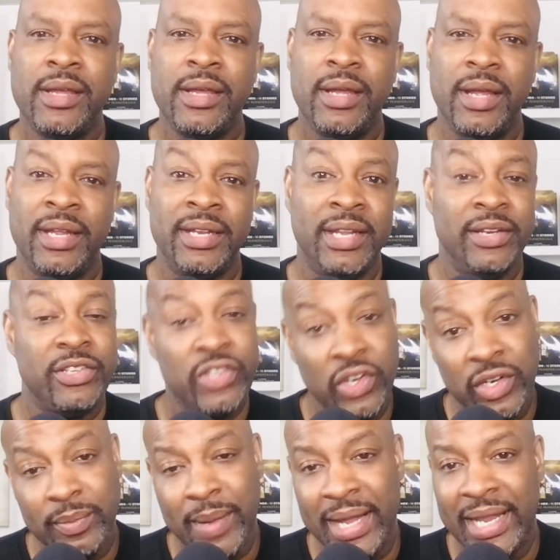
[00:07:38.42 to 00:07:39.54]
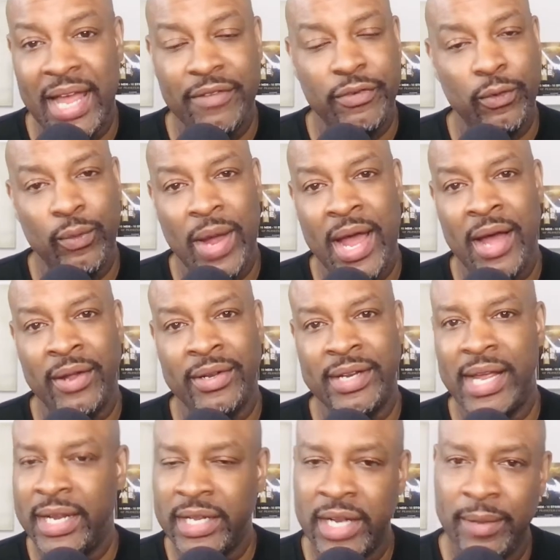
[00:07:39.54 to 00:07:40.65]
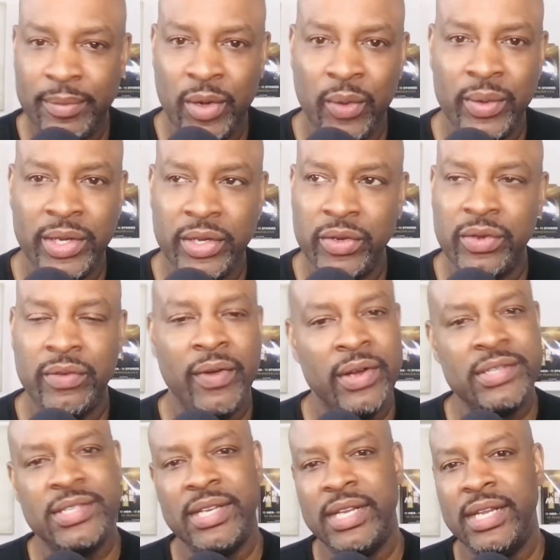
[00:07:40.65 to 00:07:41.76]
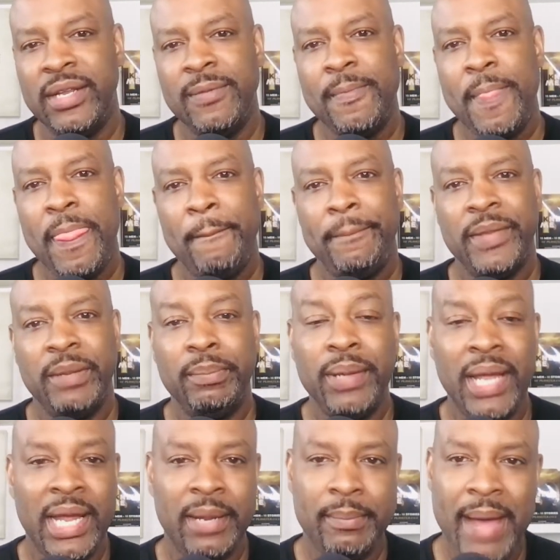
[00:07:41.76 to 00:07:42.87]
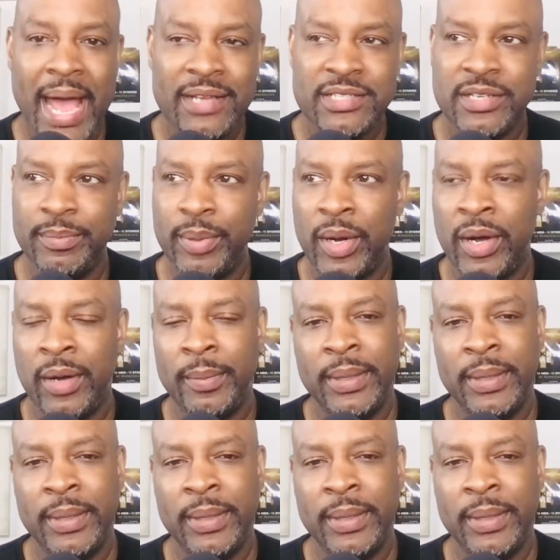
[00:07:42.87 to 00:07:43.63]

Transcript: and then turned my life around and ended up going to university and playing basketball.